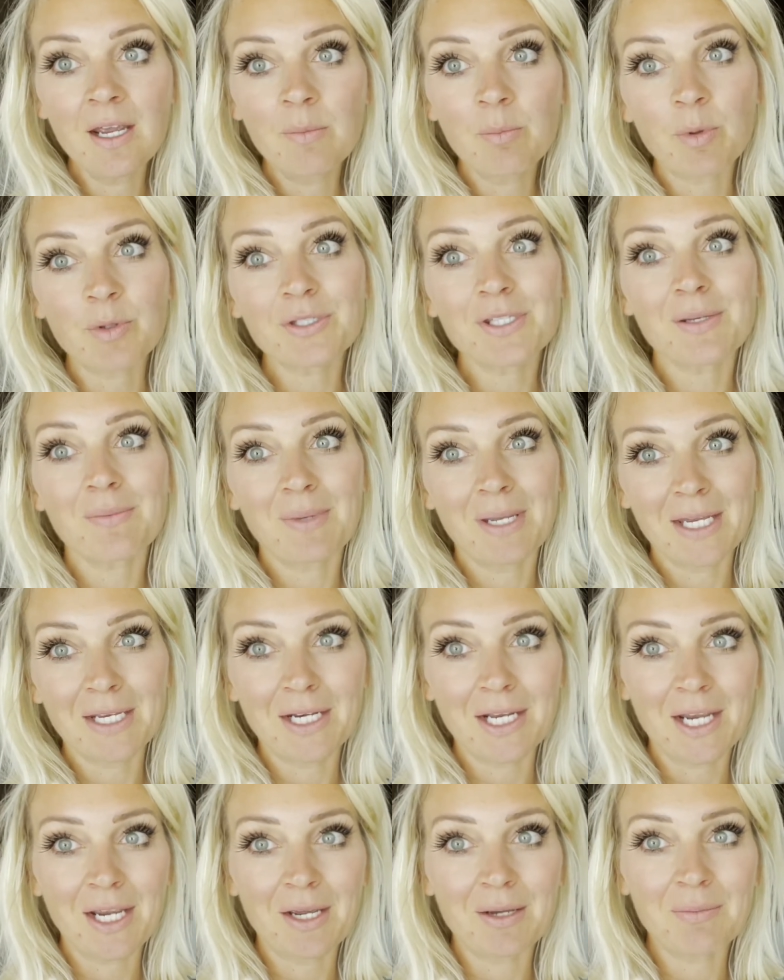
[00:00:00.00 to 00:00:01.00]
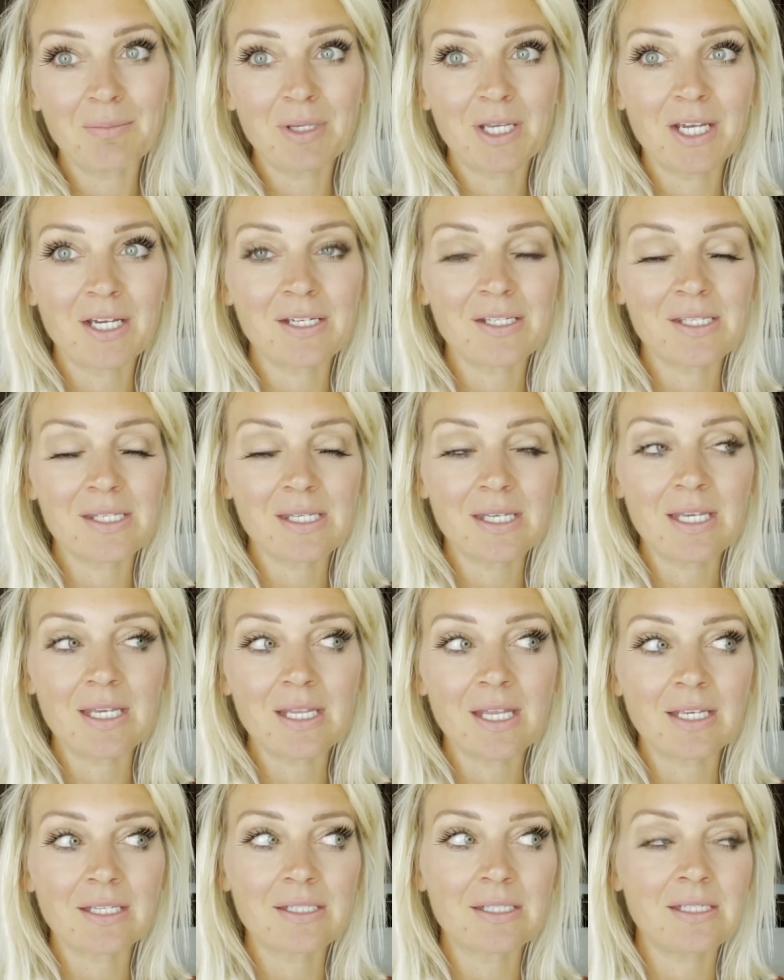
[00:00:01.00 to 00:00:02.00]
mostly me and him, because he
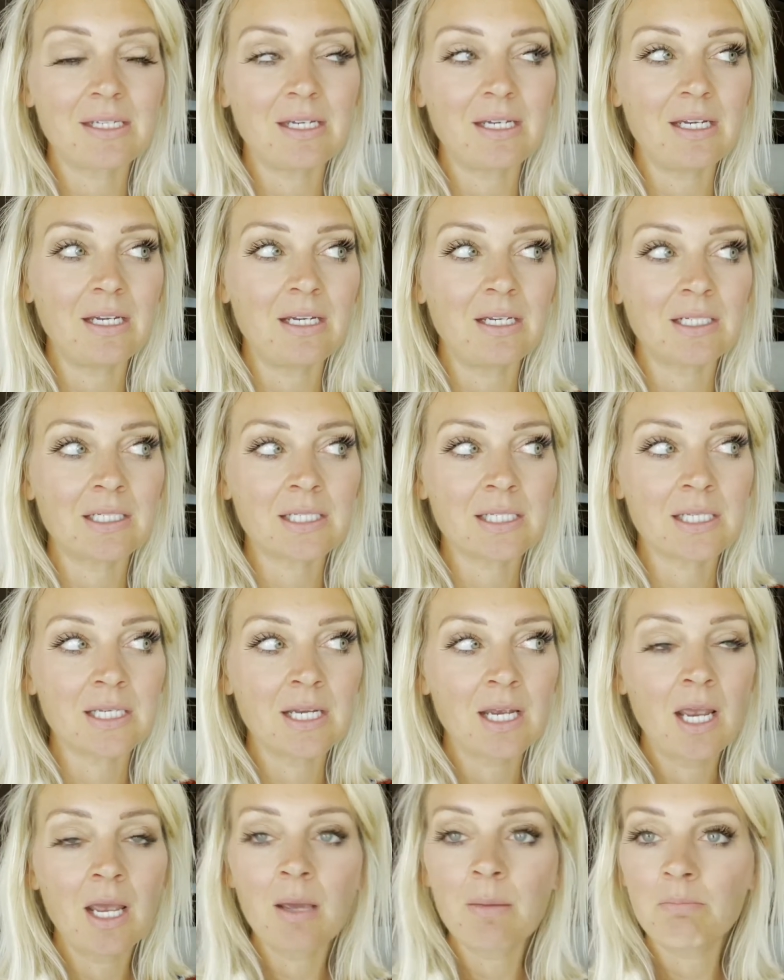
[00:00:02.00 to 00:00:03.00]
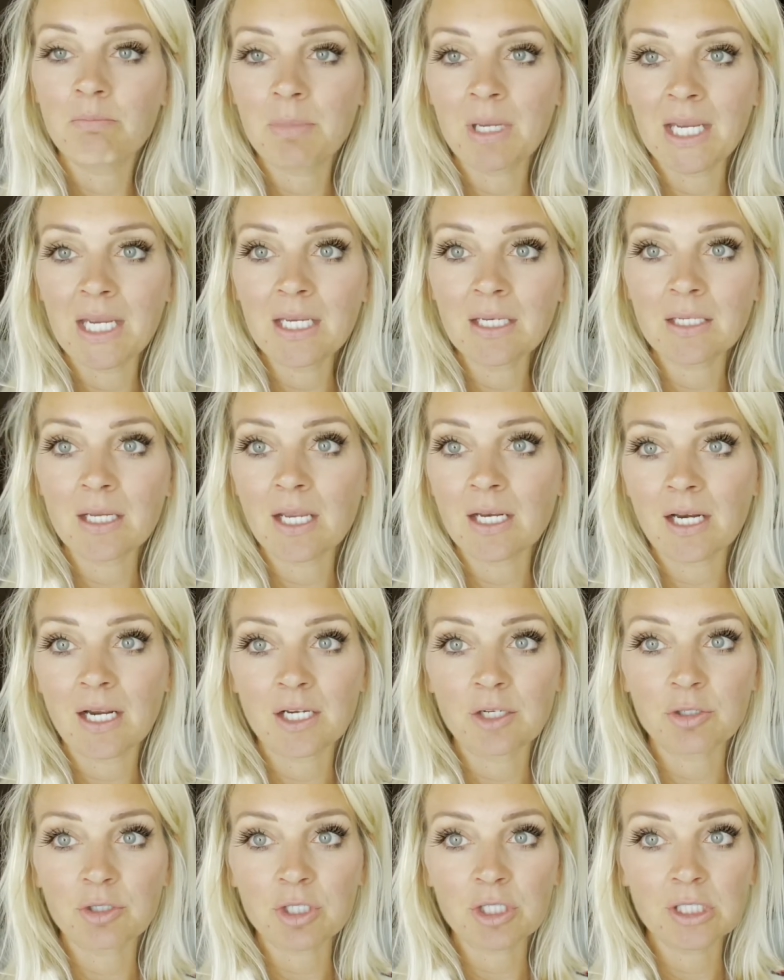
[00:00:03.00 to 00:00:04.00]
likes to eat meat and I
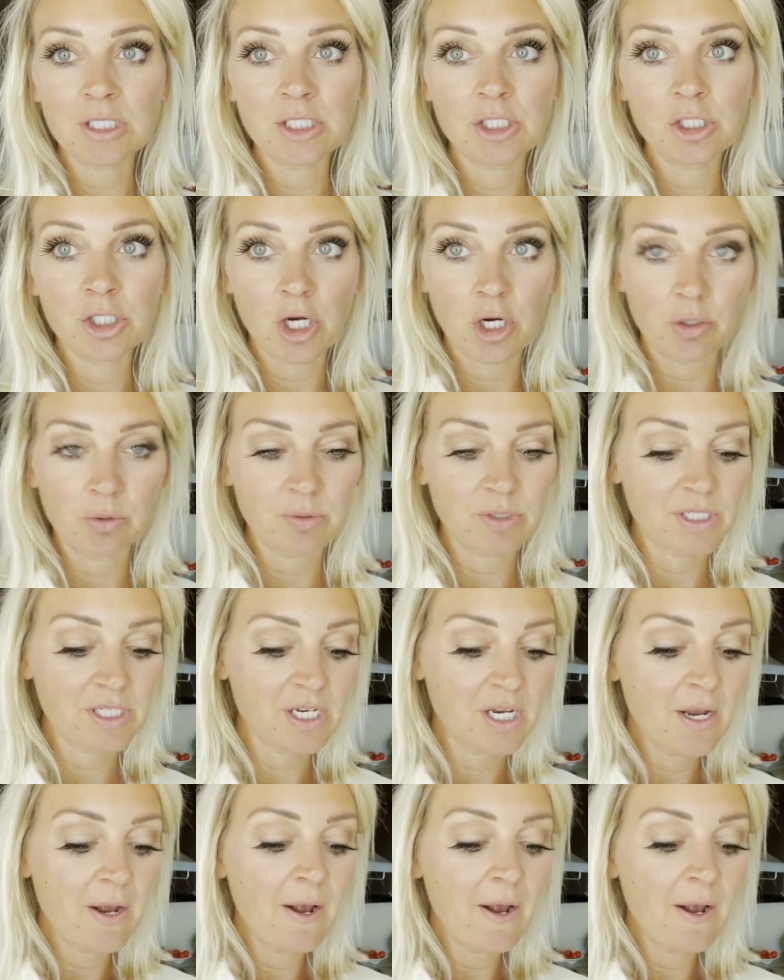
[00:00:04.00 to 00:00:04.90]
usually don't.